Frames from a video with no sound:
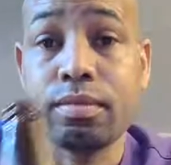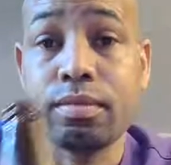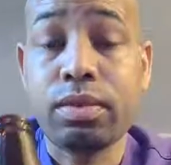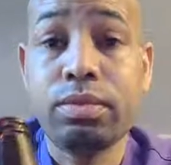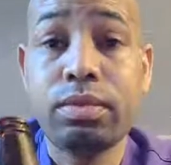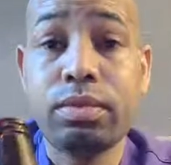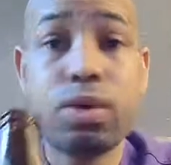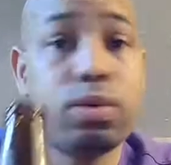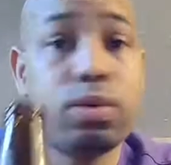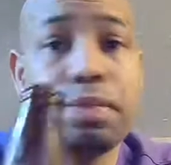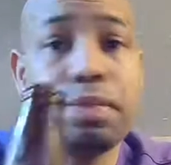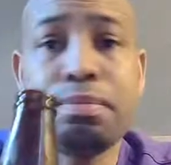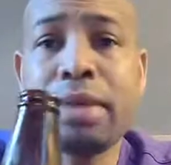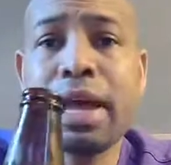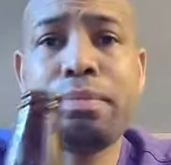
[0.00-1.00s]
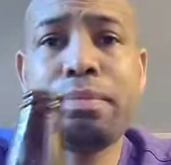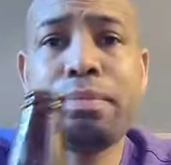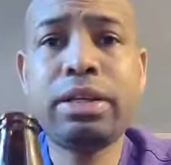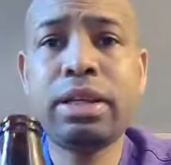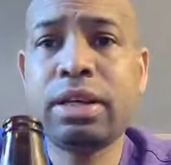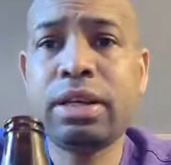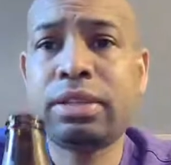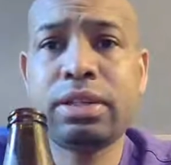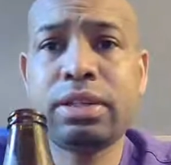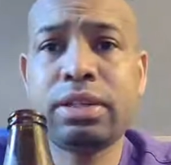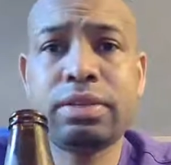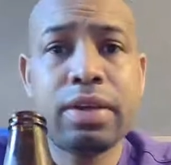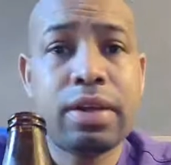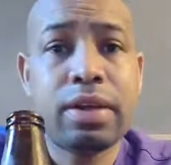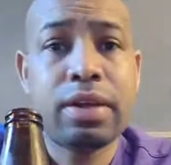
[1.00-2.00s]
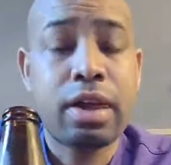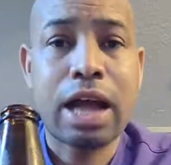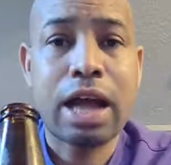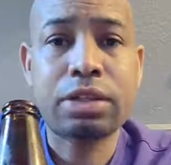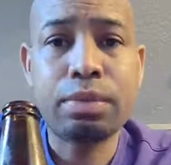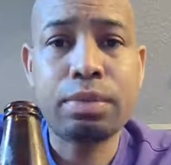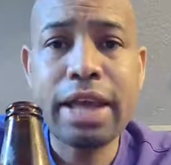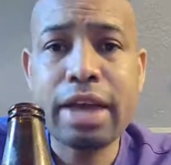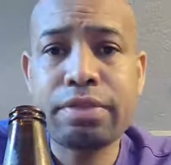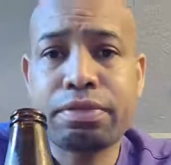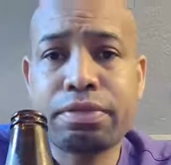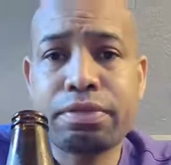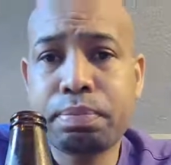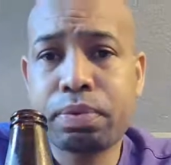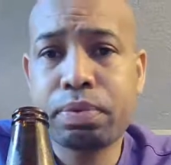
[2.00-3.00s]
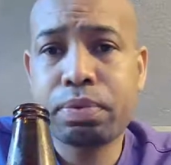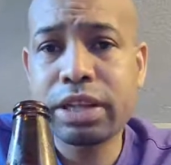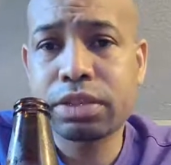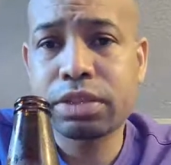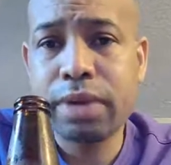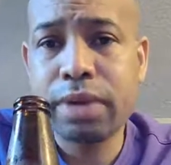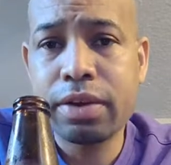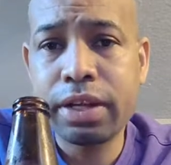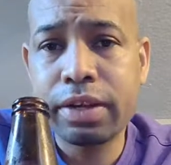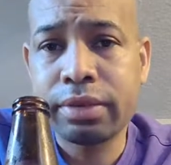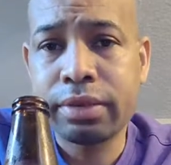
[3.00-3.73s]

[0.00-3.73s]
Don't get mad because of I thought we had free press around here.